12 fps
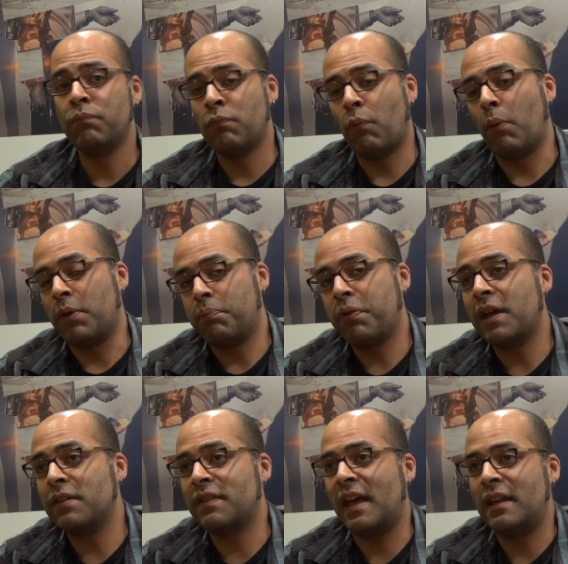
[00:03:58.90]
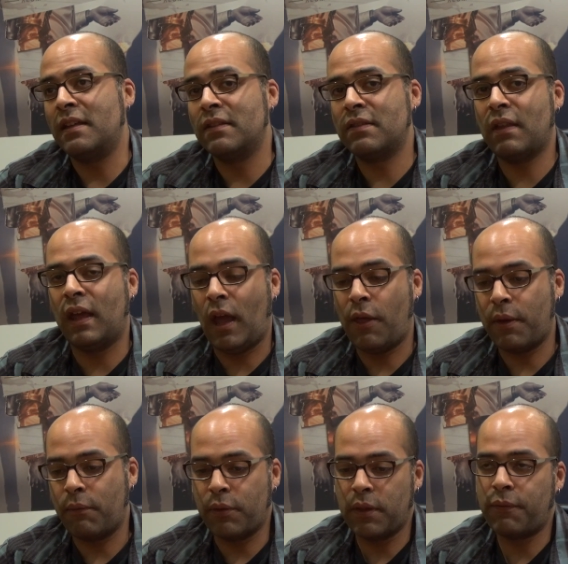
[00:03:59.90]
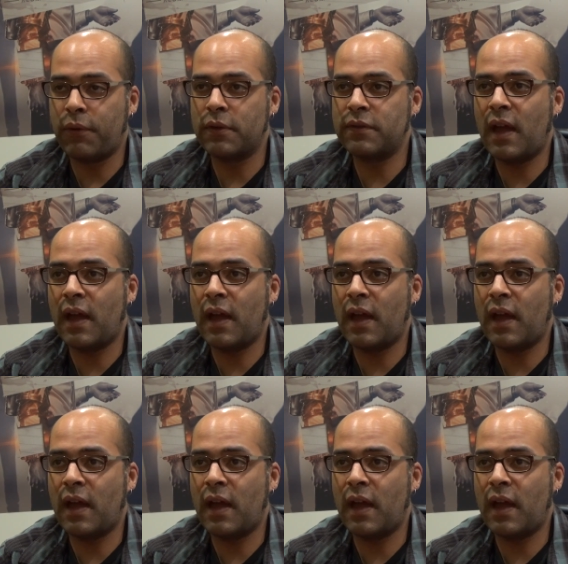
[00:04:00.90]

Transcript: what replaced that is, I think for the first